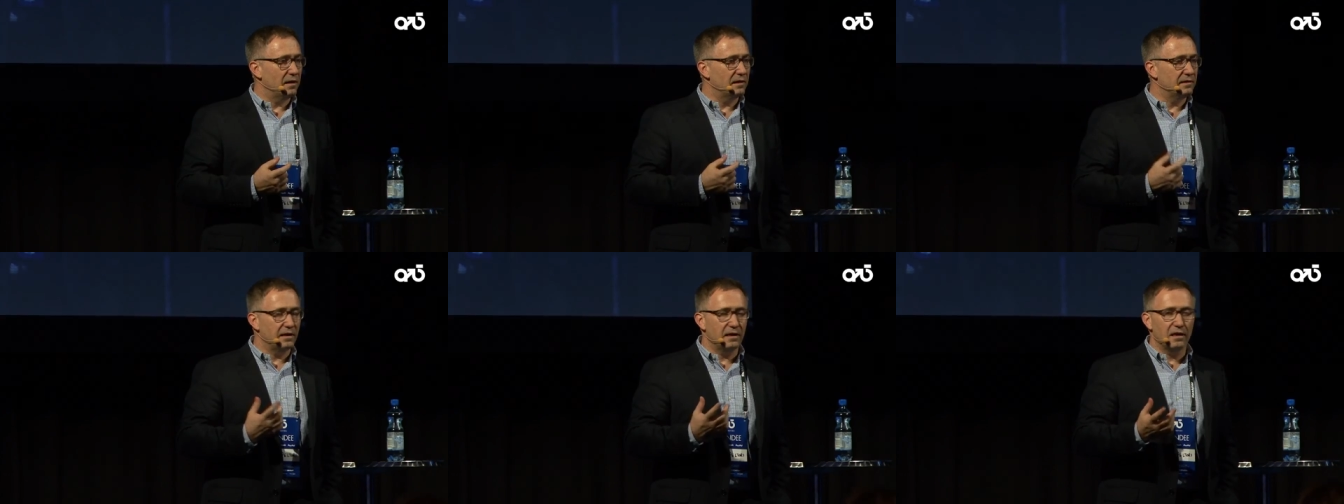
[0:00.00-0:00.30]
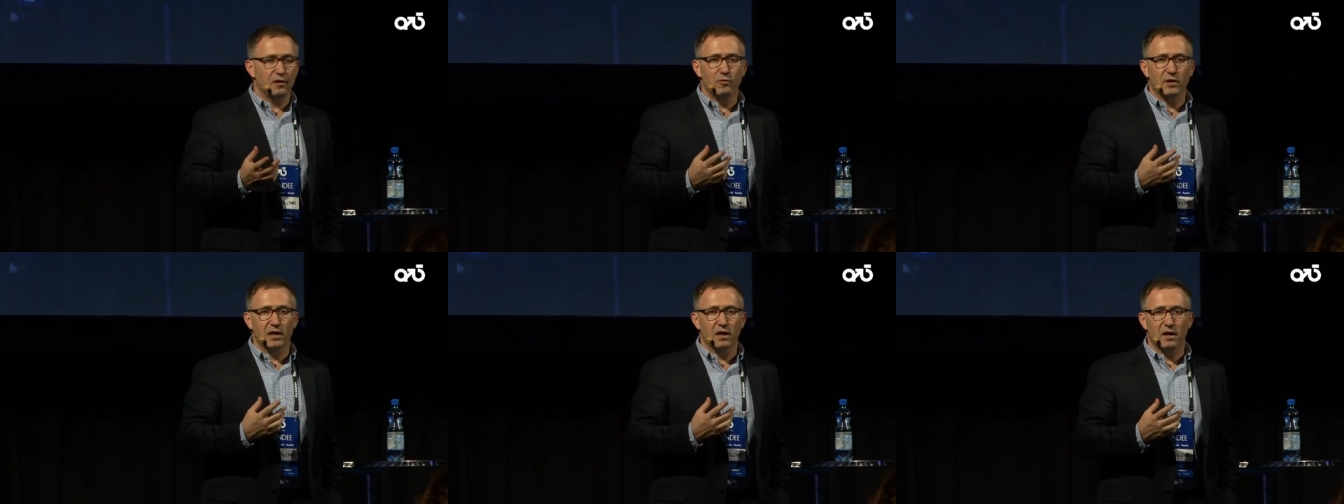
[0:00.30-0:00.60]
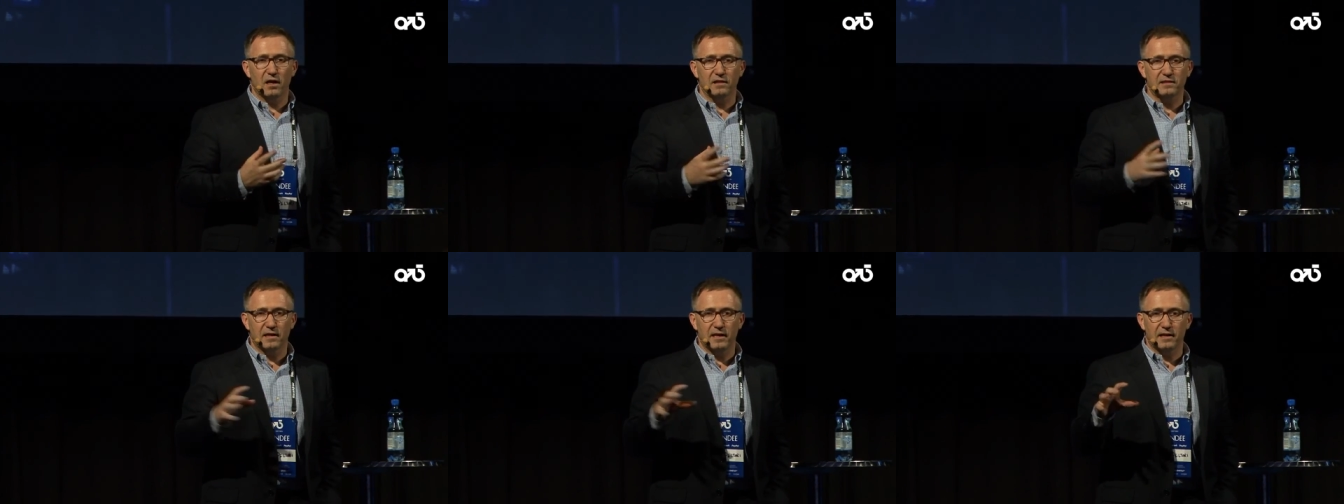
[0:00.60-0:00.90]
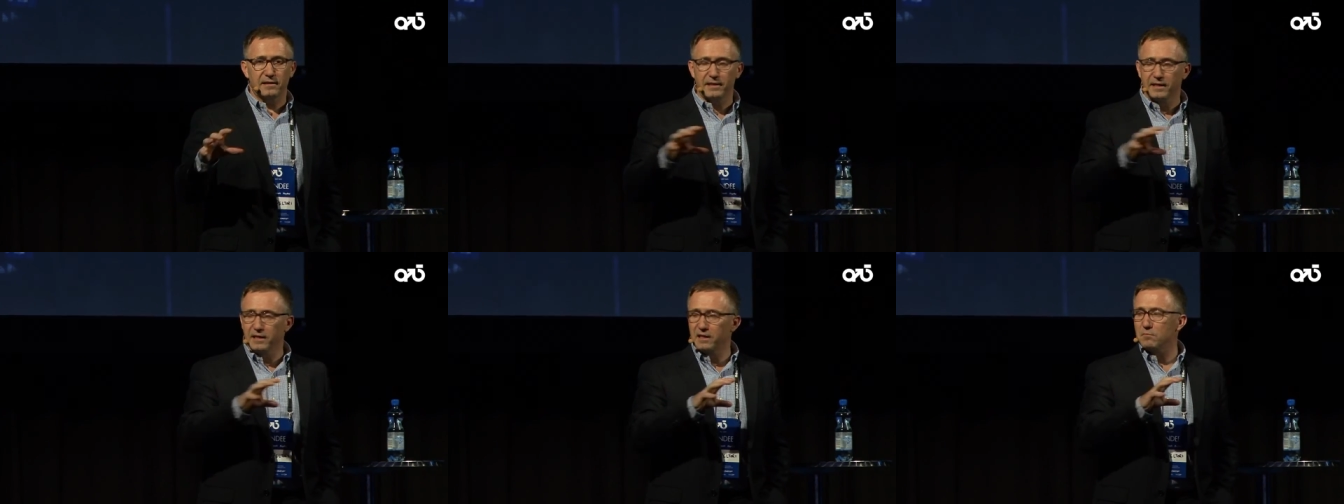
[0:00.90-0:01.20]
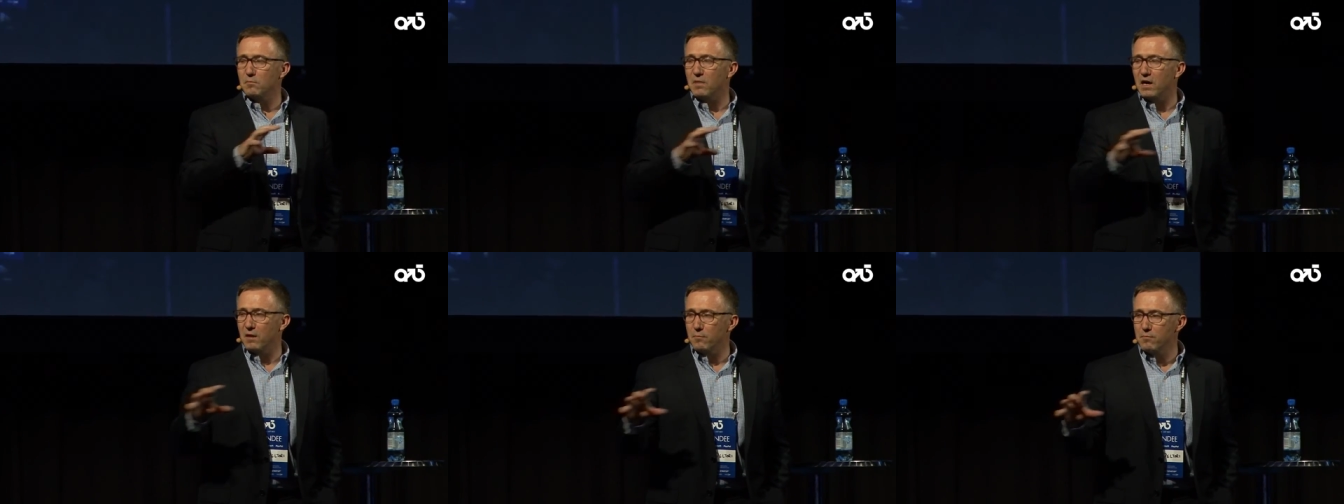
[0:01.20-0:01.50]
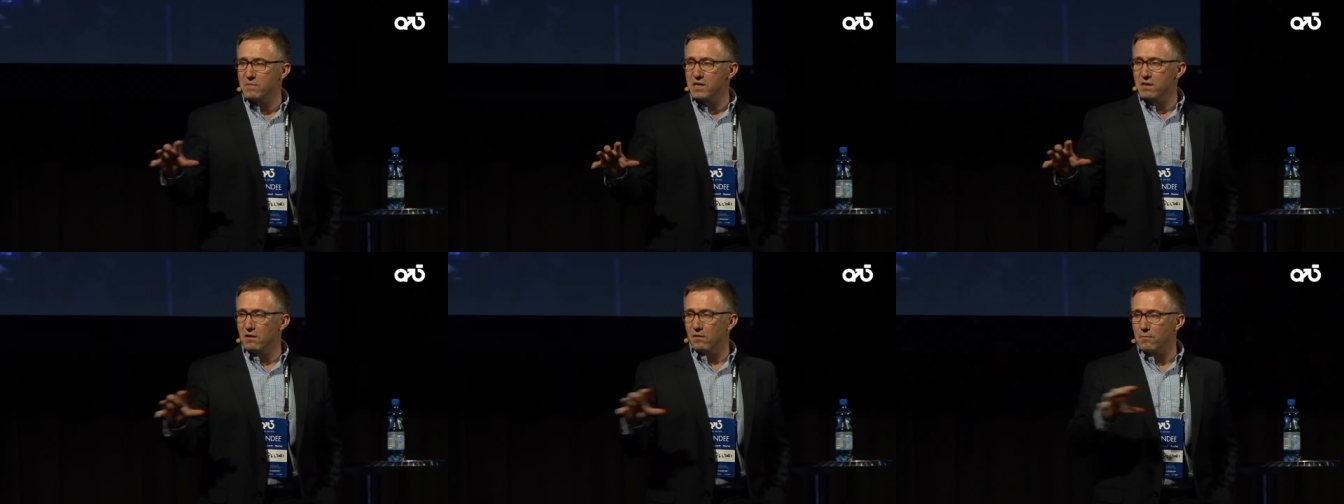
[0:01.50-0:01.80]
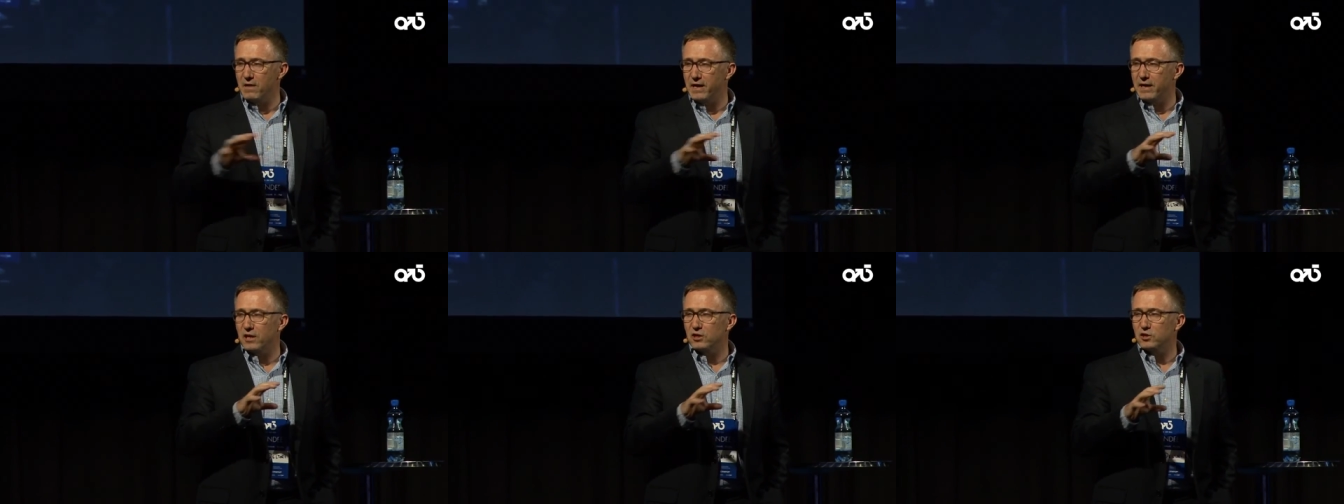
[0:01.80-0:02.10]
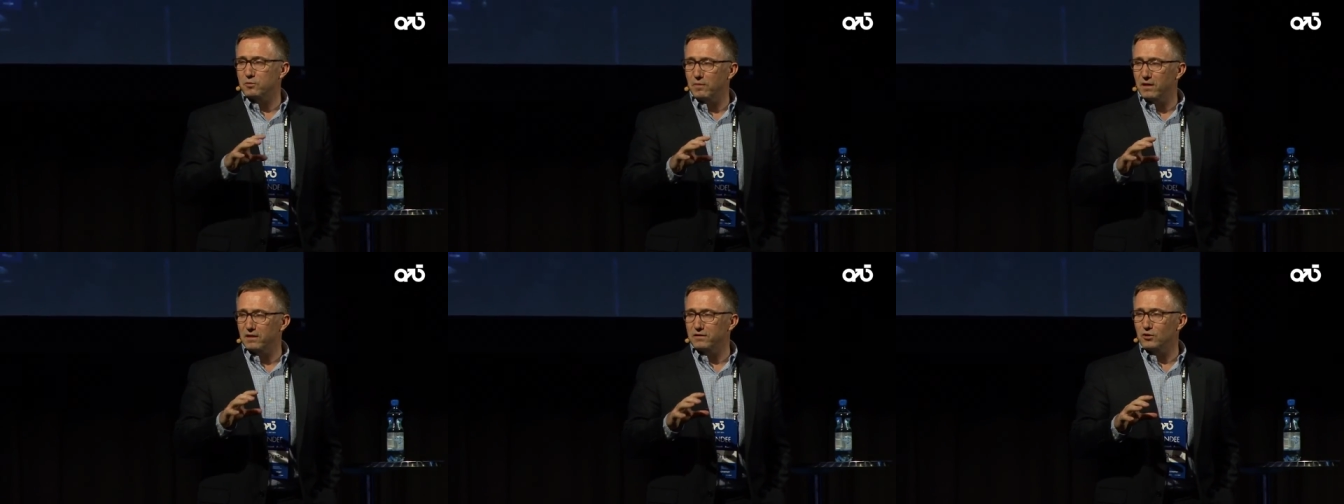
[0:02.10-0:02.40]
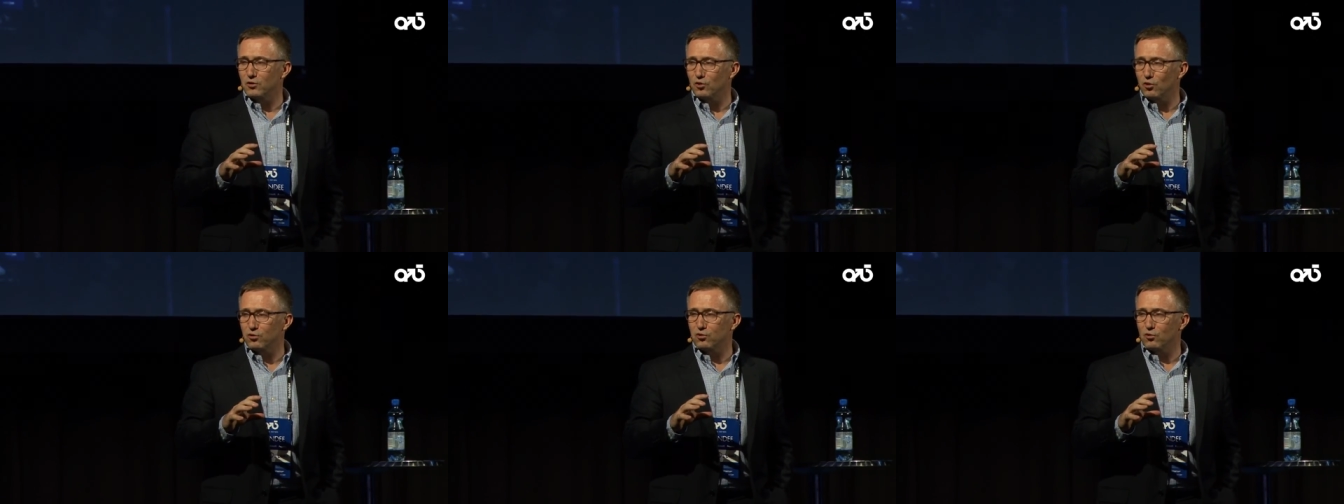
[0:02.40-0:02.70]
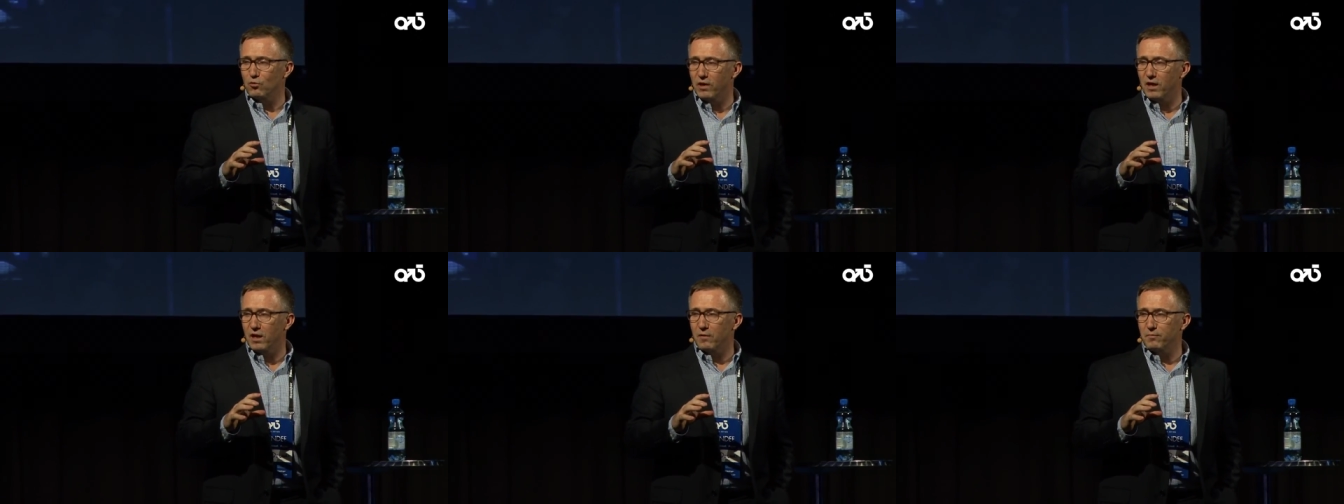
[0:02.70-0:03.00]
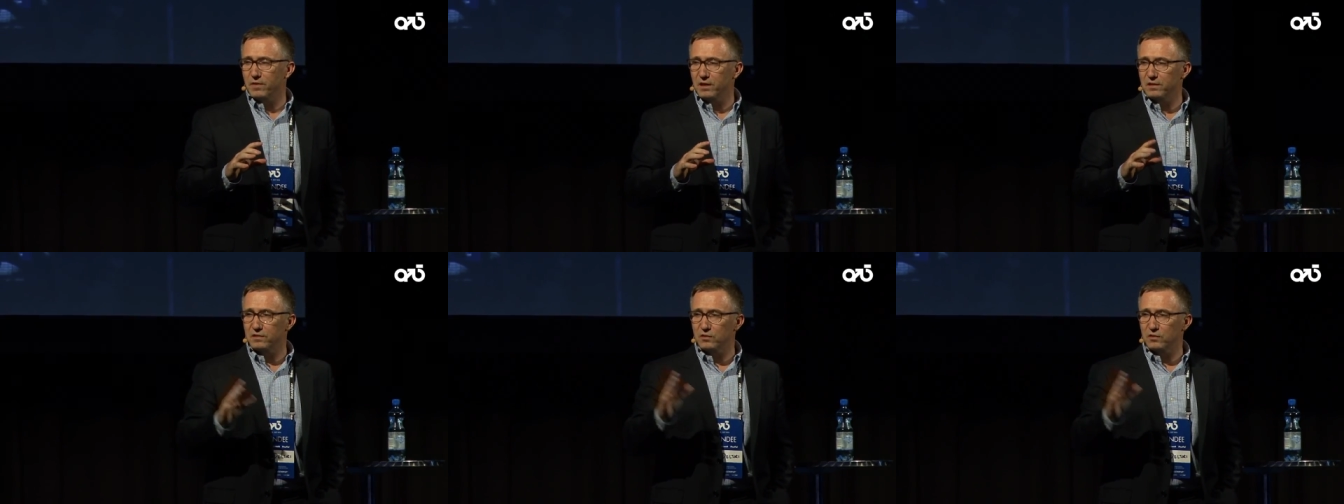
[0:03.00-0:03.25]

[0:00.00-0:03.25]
And then I realized that I needed my middle management, you know, to help me.